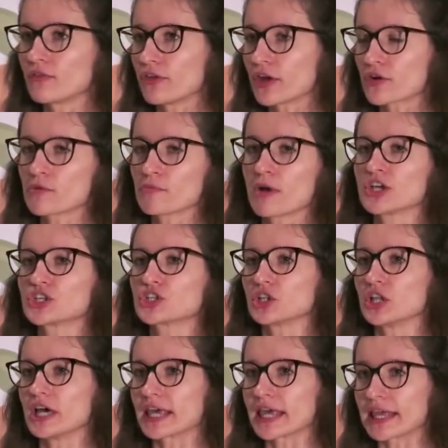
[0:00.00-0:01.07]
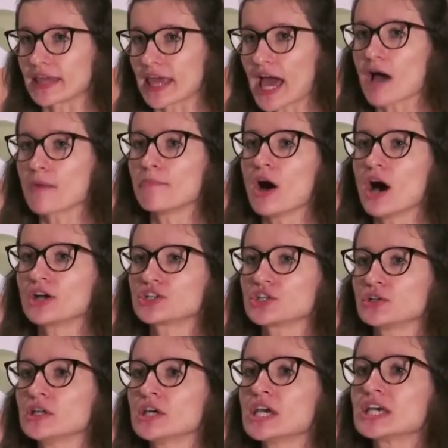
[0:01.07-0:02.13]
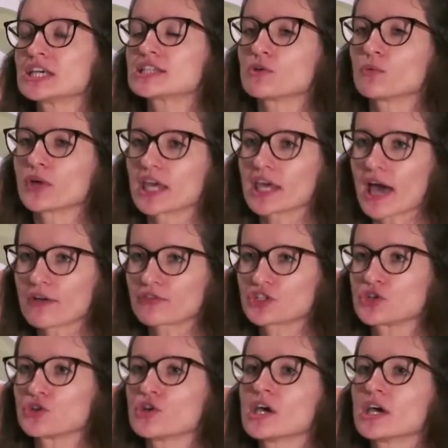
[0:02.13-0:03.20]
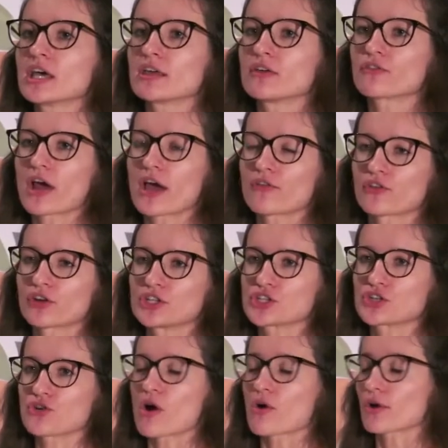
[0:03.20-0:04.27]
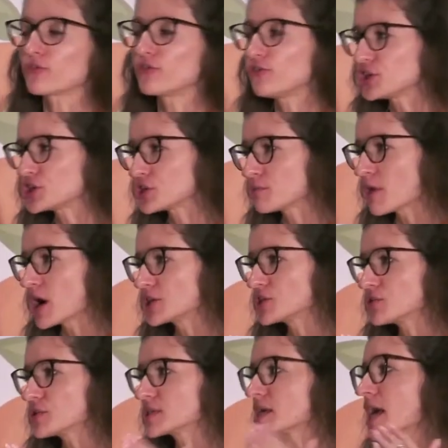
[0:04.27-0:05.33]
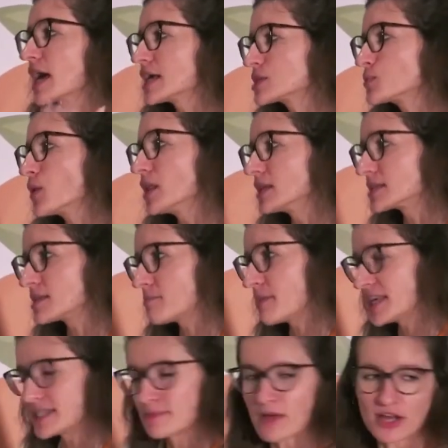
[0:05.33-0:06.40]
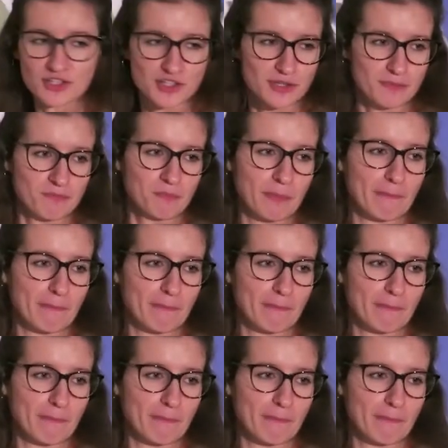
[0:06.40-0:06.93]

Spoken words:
very much like the app module. So we have to give reference to our feature modules as well as the base module.